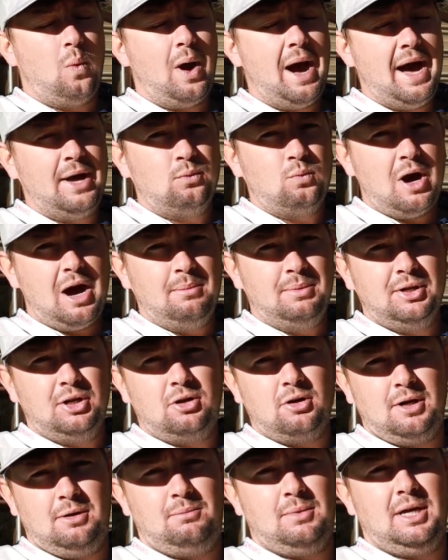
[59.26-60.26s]
wide wobbling
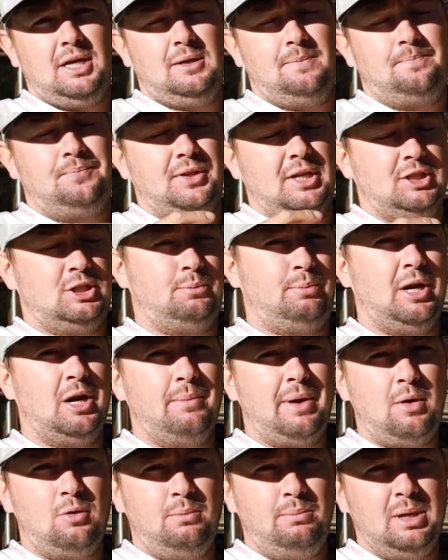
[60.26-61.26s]
crankbait, a
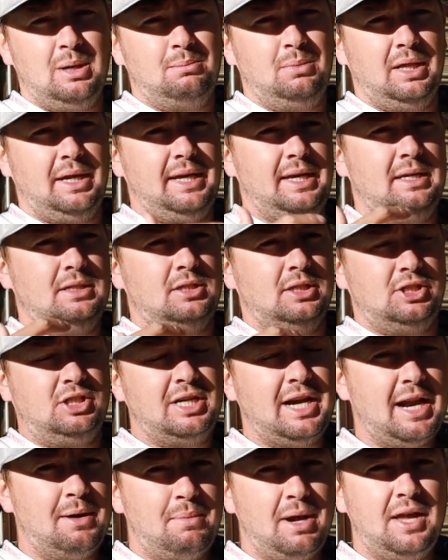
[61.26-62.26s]
spinnerbait with big blades, a
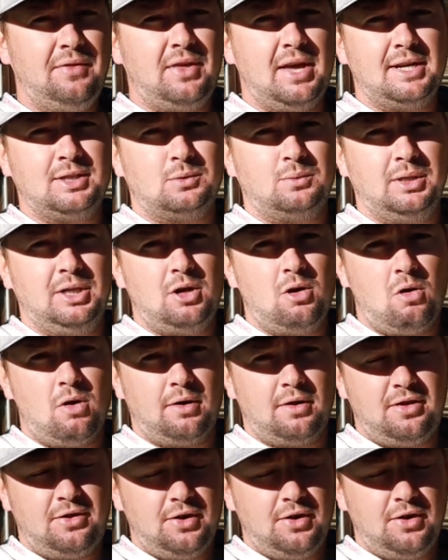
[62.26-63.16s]
chatterbait that has a really hard